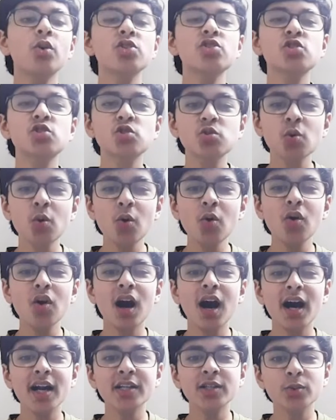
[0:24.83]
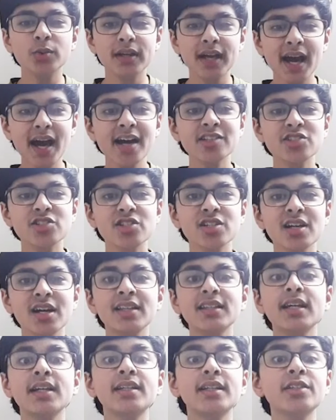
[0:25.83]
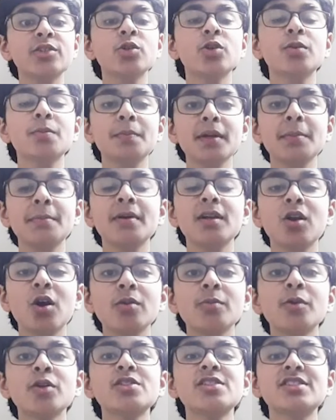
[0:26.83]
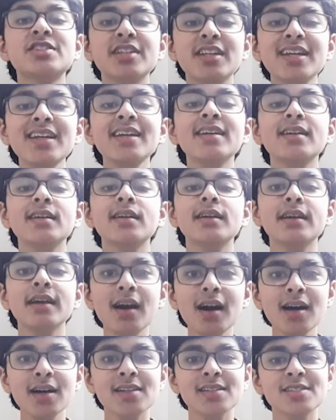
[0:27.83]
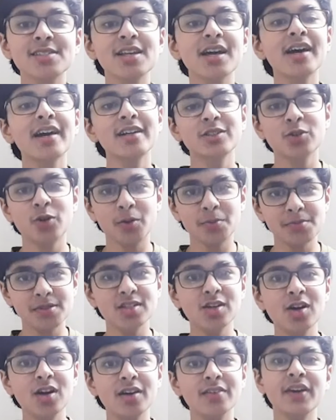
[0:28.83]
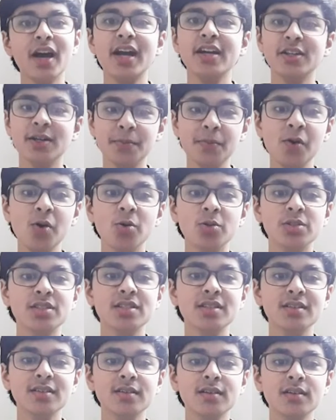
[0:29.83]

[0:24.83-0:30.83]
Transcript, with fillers: was so hard to catch that it took people almost three years to observe and report.